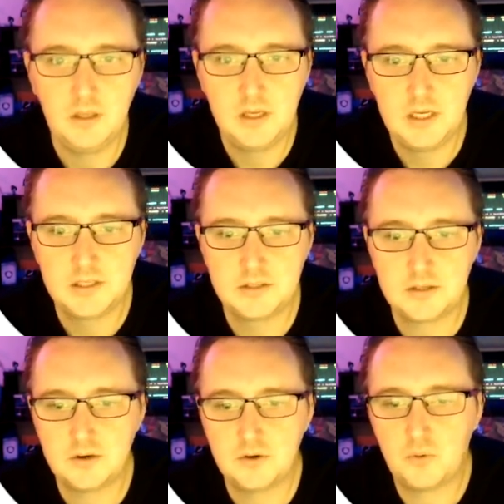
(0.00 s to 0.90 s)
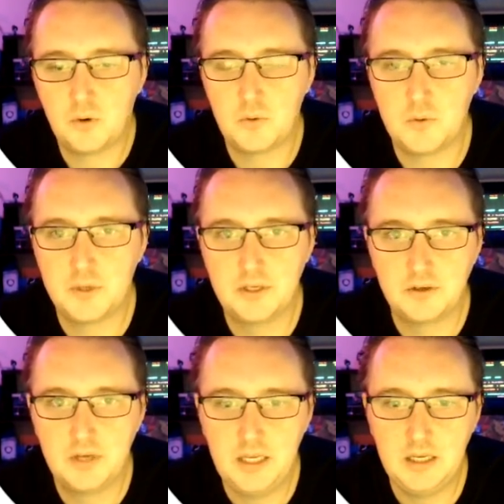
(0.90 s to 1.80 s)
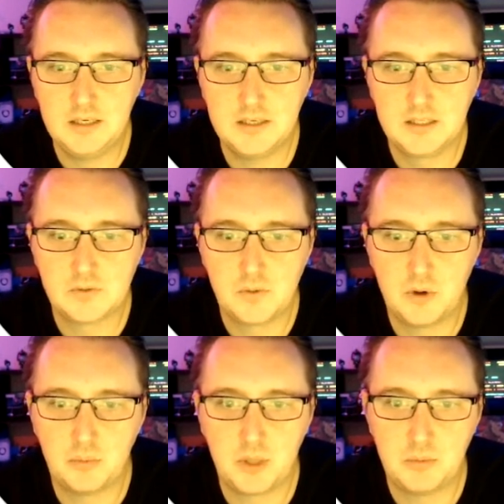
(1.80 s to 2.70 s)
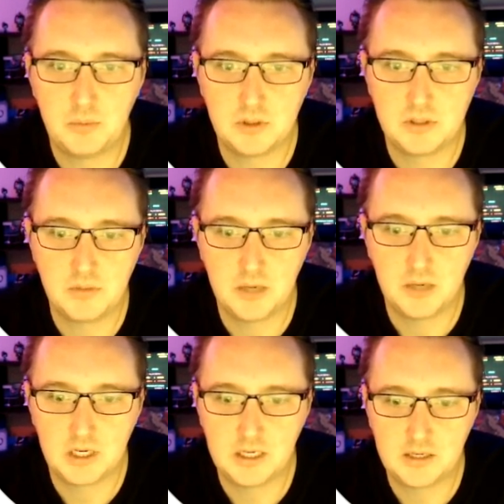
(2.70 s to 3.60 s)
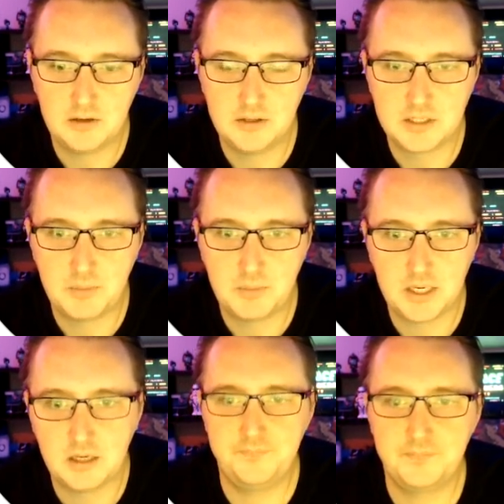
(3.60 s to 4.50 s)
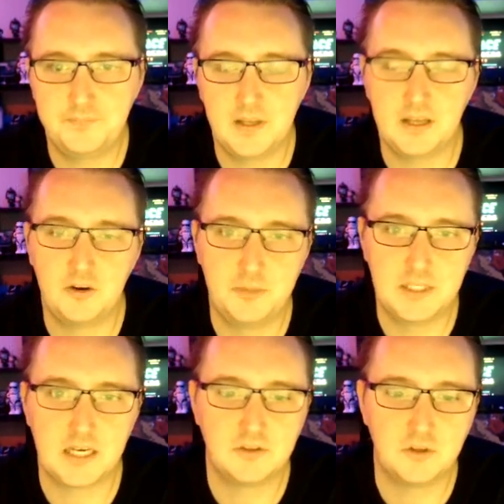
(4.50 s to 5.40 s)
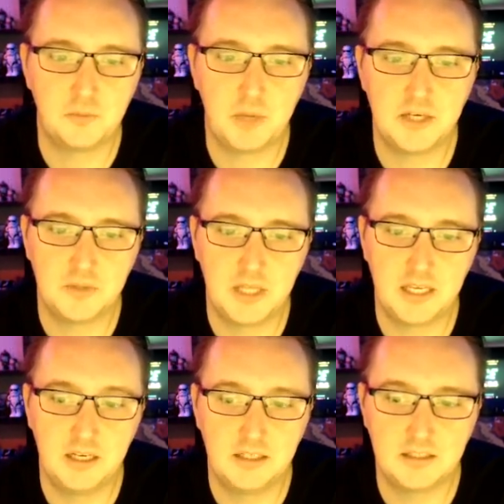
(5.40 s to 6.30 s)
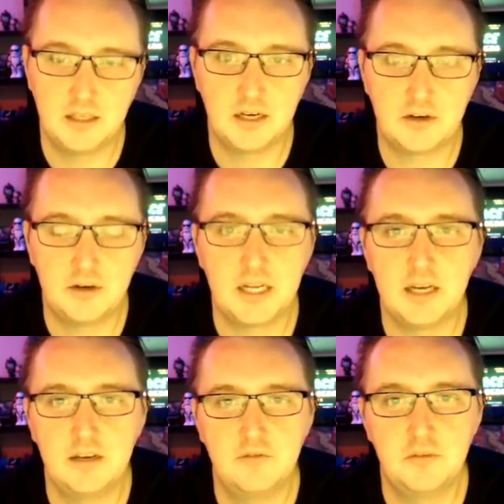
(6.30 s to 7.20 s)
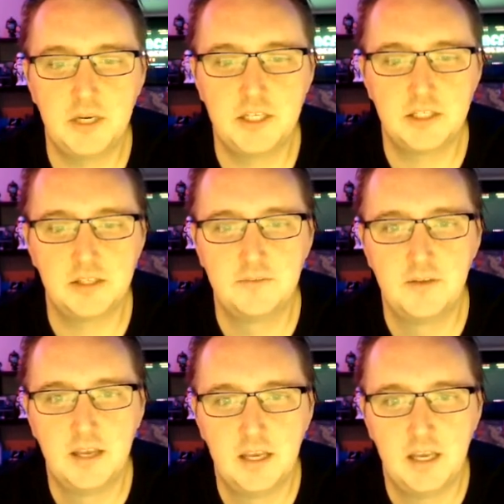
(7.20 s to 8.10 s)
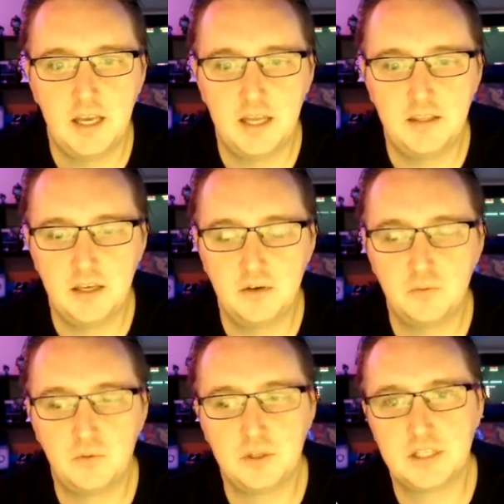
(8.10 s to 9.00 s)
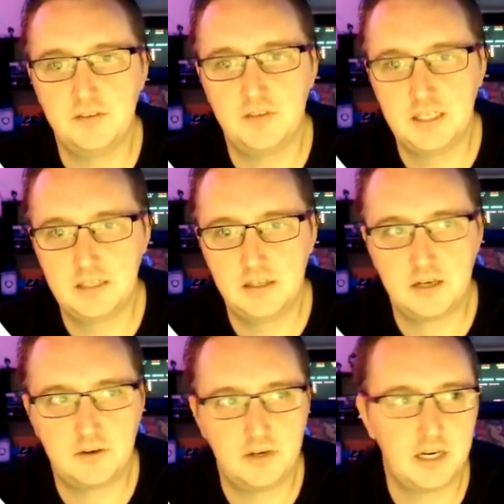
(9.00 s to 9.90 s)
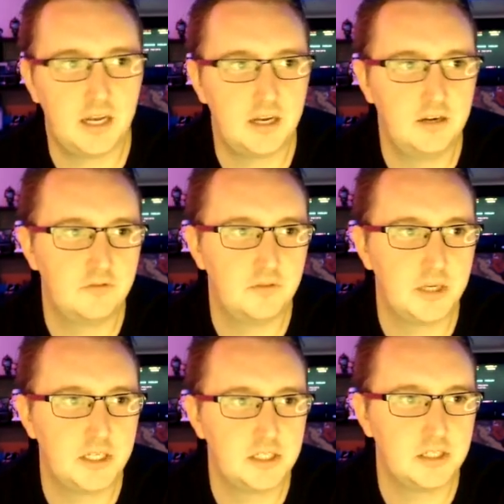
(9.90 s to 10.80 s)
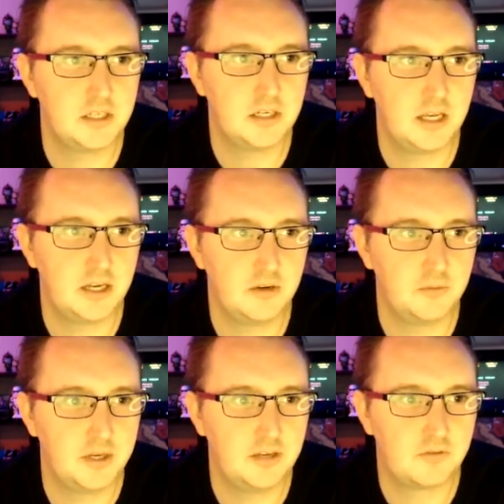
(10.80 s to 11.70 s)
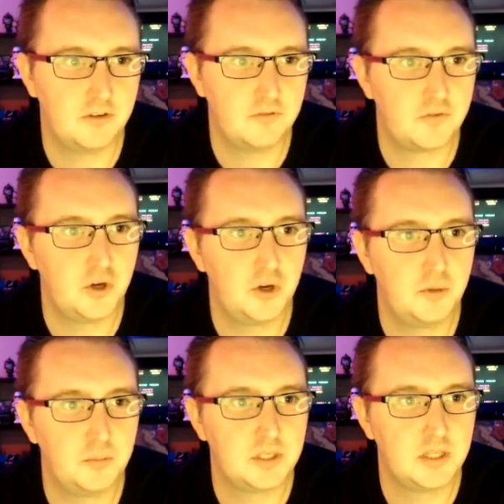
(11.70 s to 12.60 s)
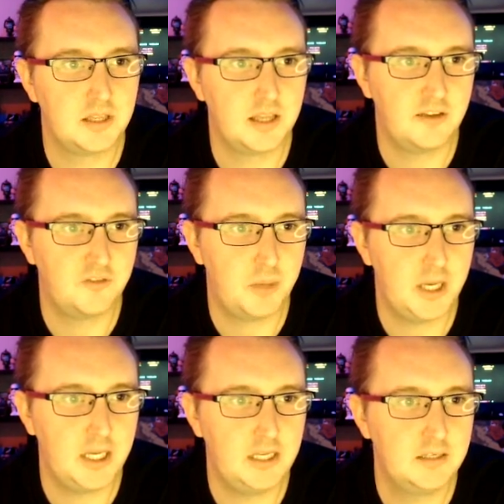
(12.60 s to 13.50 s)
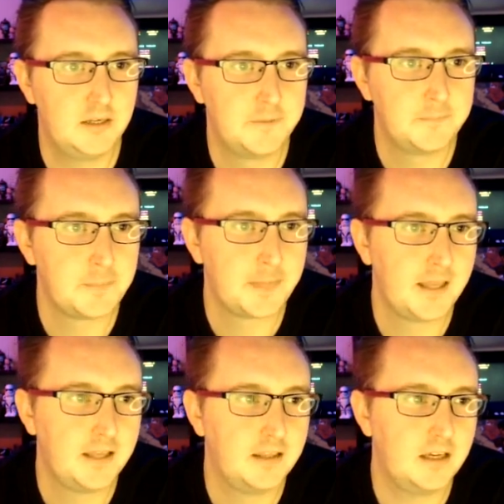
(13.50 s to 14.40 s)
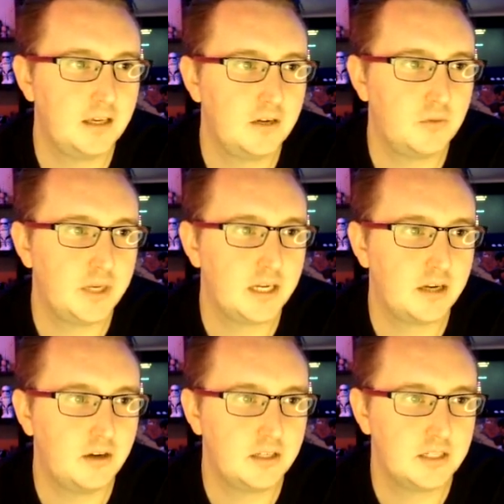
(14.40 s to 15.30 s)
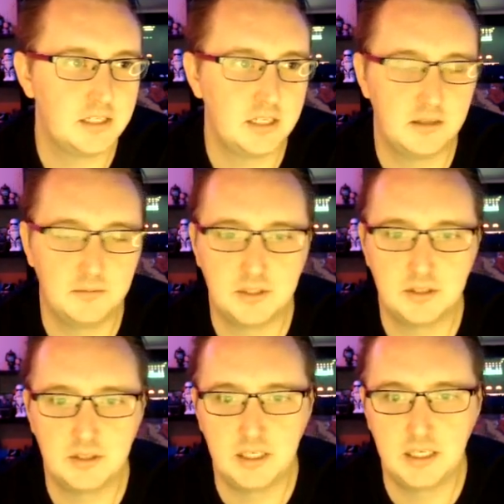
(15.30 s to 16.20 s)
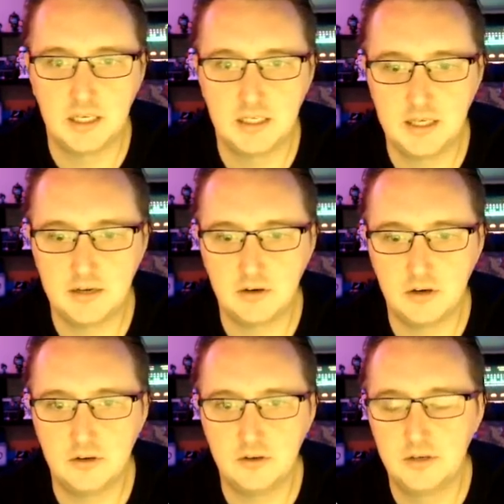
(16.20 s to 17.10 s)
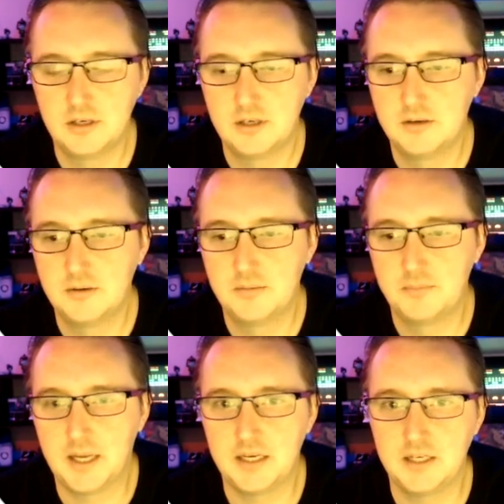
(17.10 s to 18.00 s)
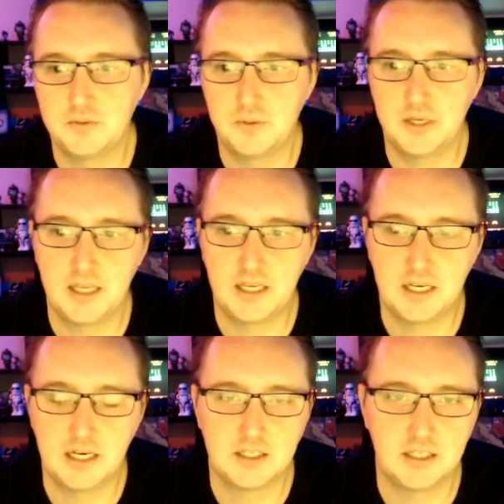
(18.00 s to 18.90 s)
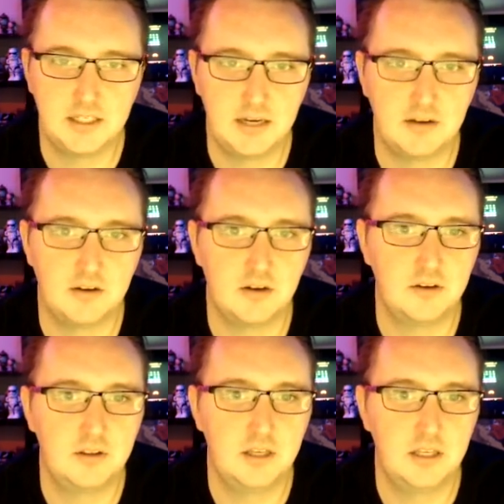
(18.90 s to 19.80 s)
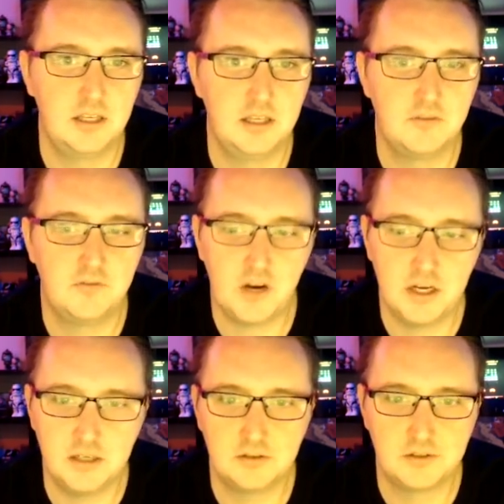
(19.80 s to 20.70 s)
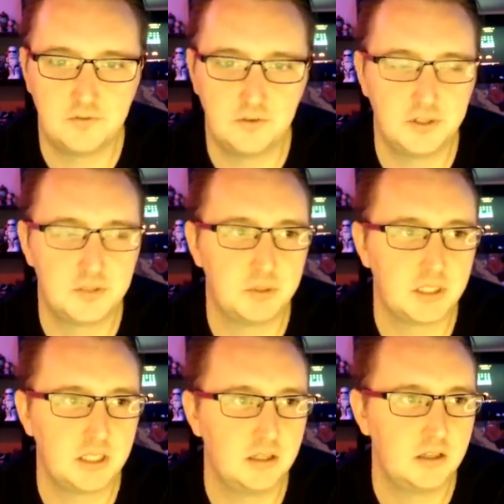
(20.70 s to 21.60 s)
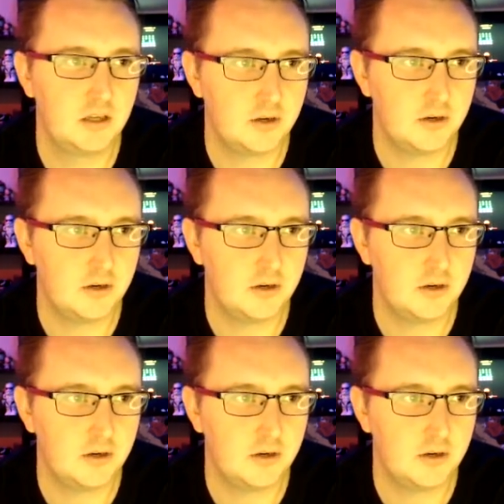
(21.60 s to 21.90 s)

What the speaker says: So what we want to do here is we want people to be able to click on this button and they will be taken to a page where they can enter their credit card information. And then once they've entered their credit card information and we've confirmed they have paid, then we are going to send them to the download page where they can actually download the files for this particular logo.